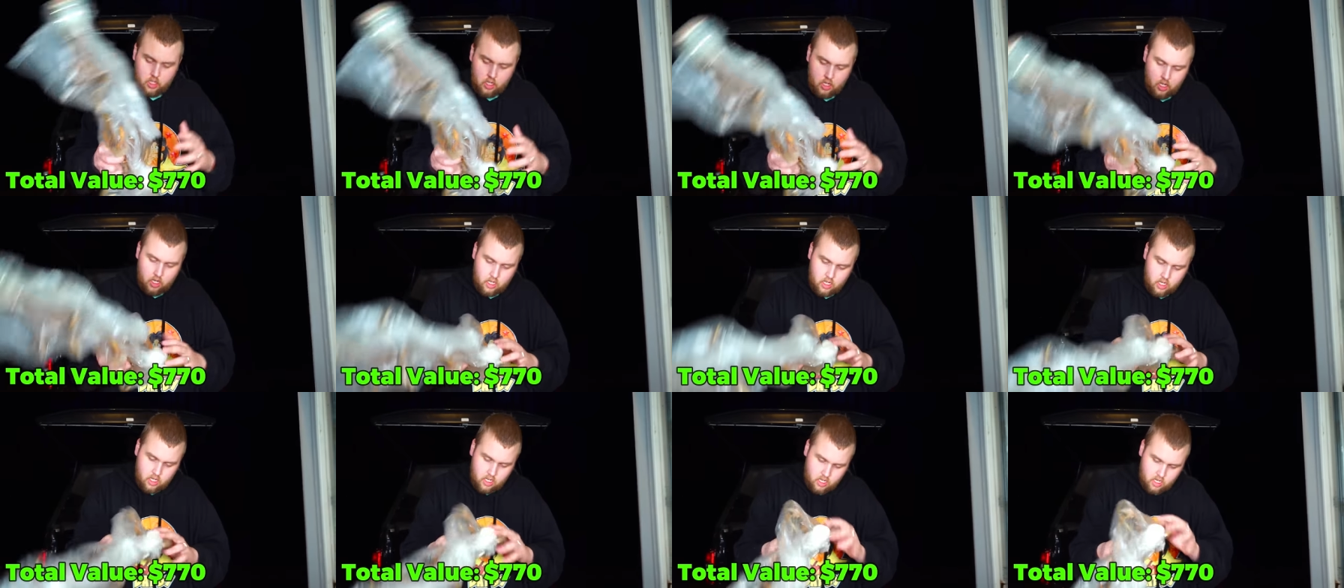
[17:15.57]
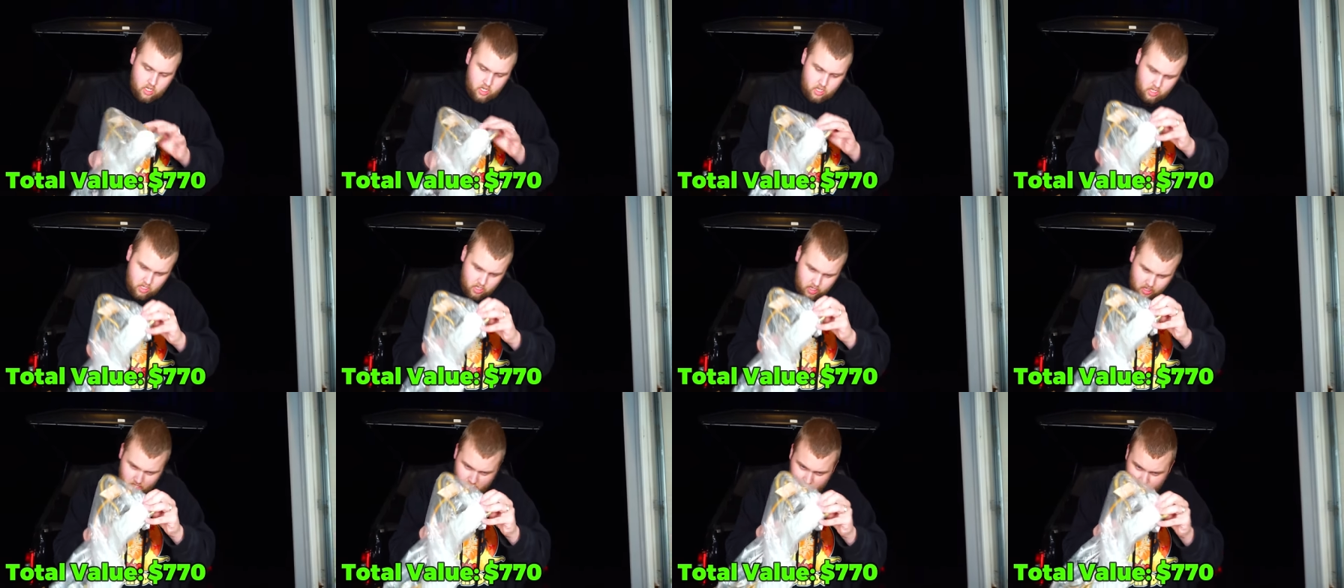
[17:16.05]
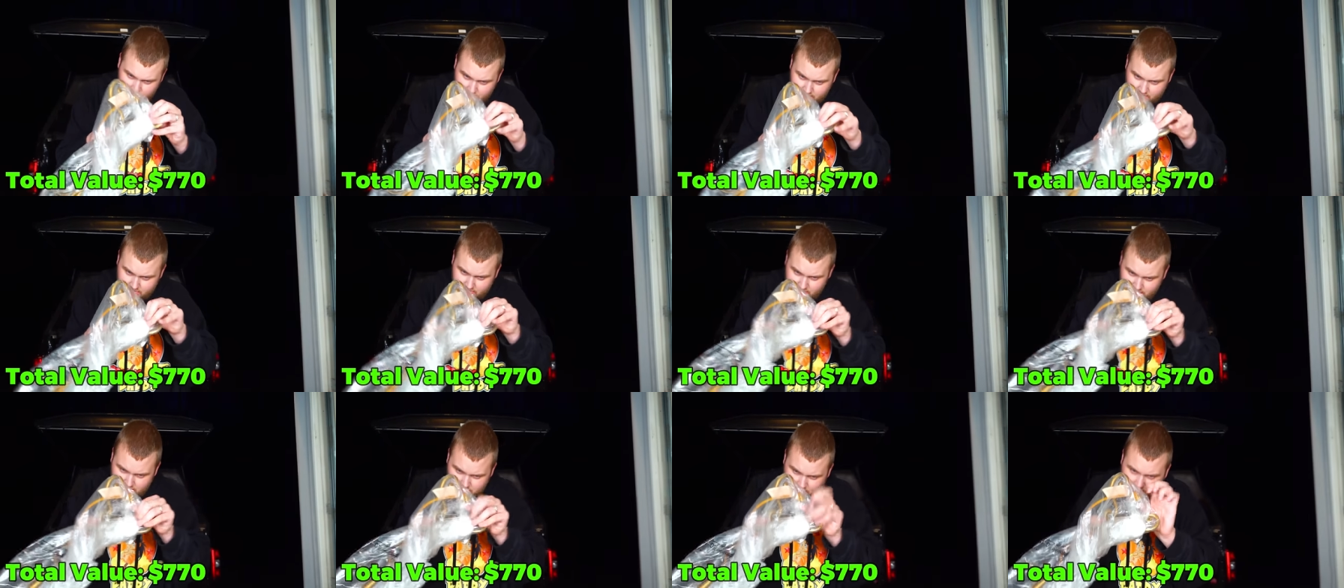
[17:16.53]
see.
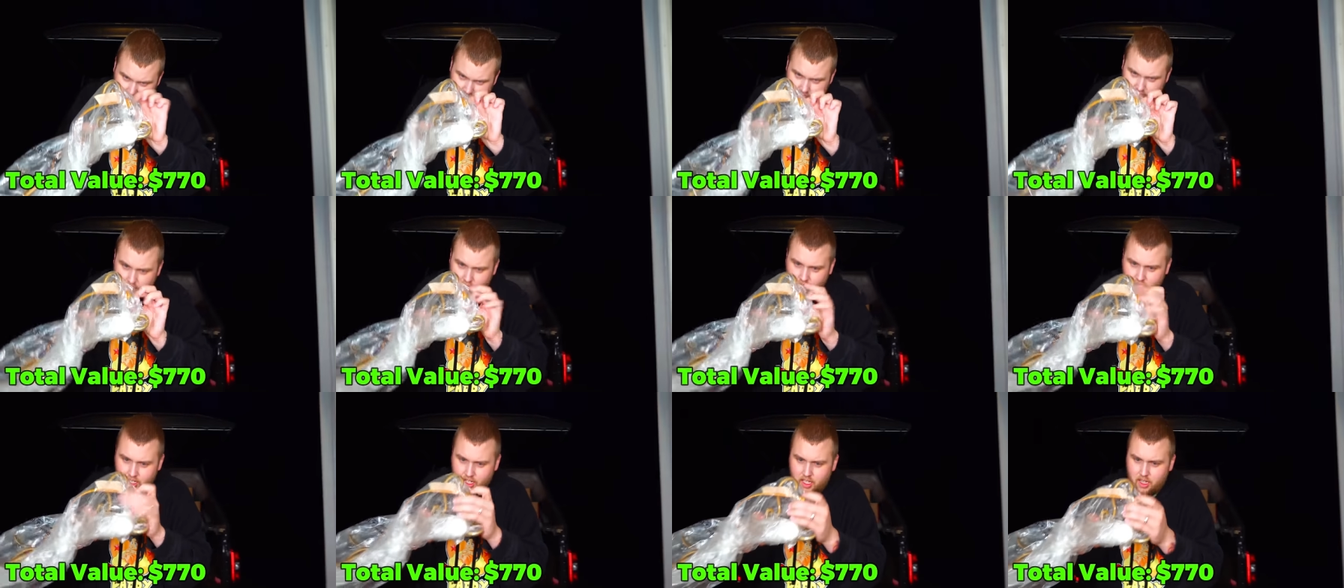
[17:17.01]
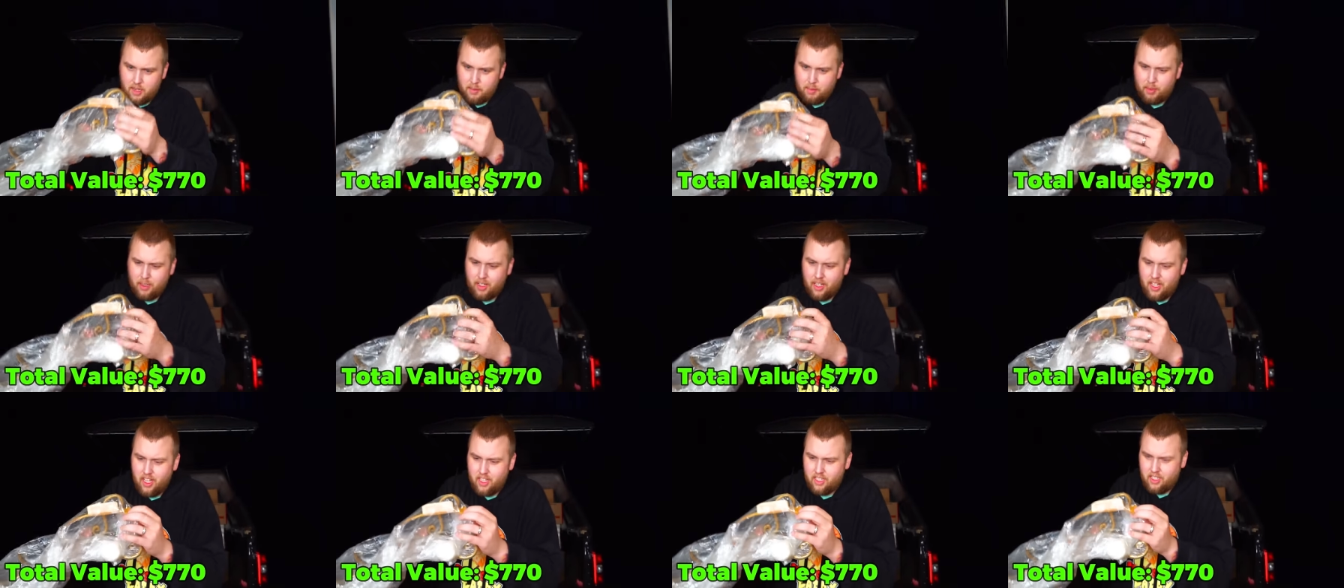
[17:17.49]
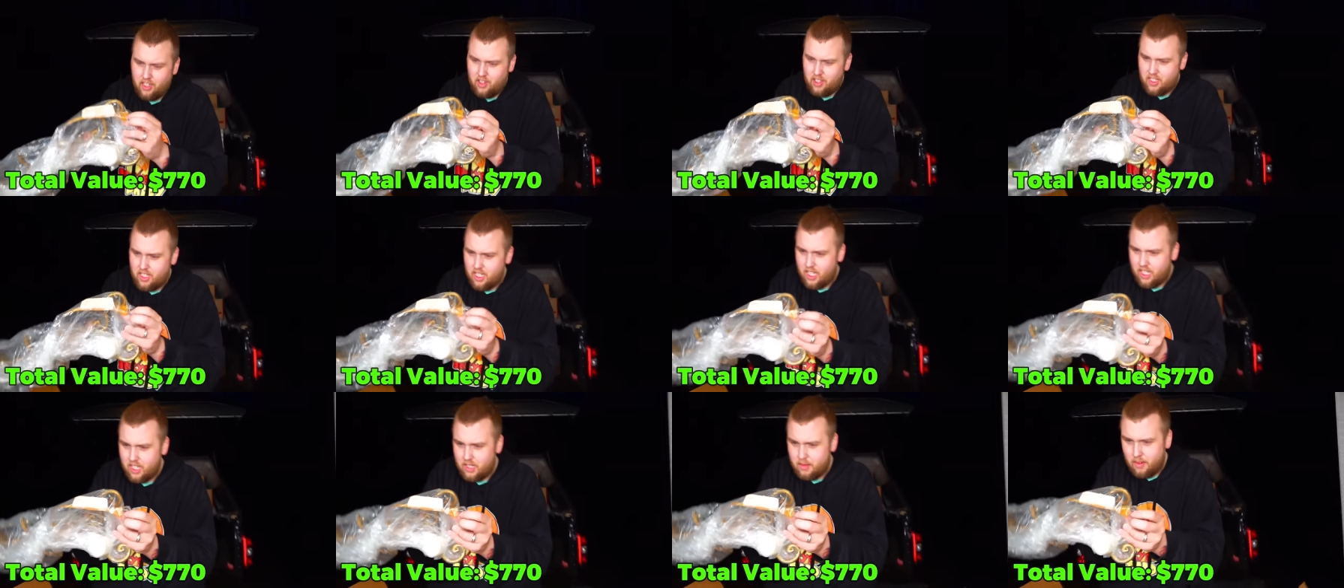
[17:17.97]
Uh, look at the plug. You can
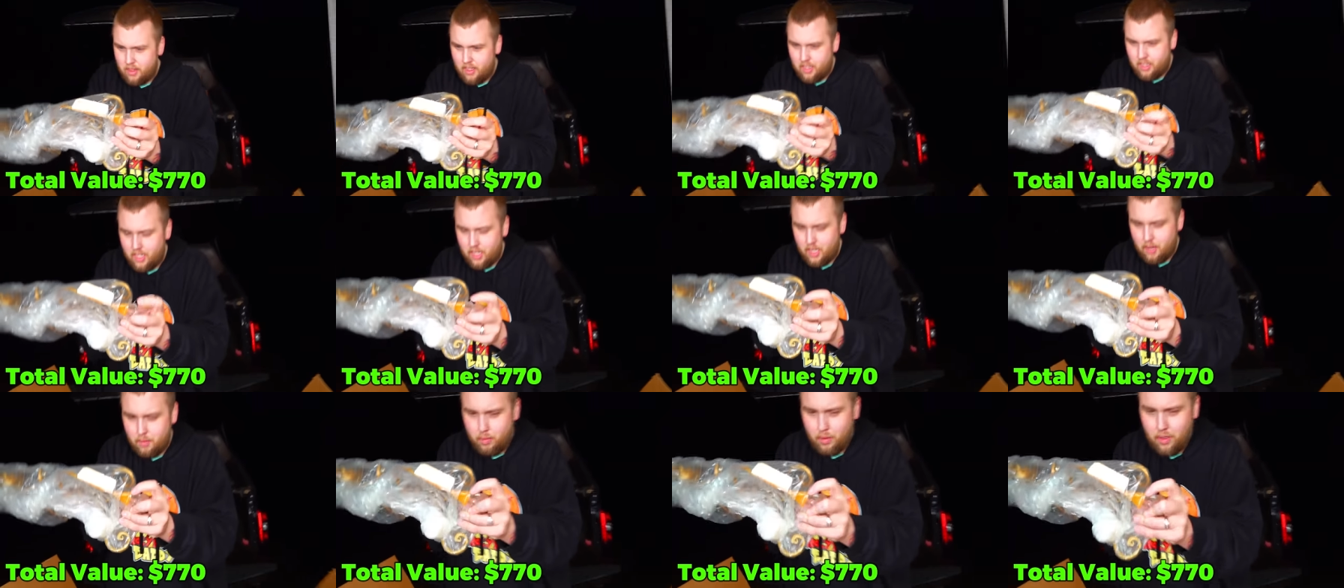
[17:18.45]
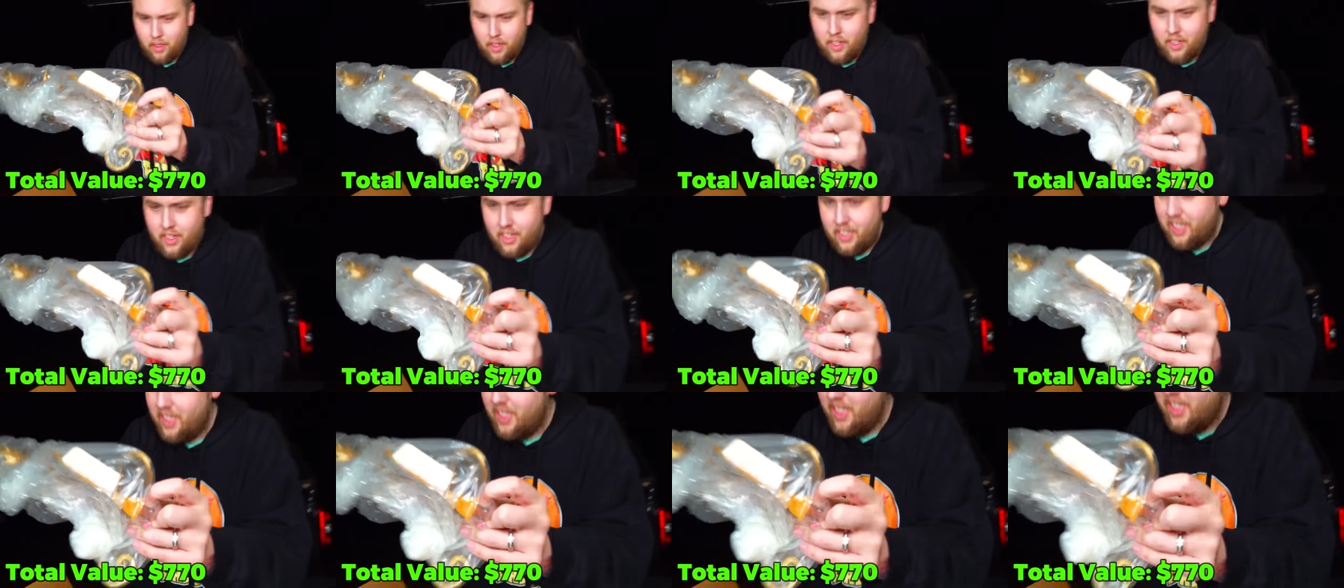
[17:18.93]
tell just by looking at the plug.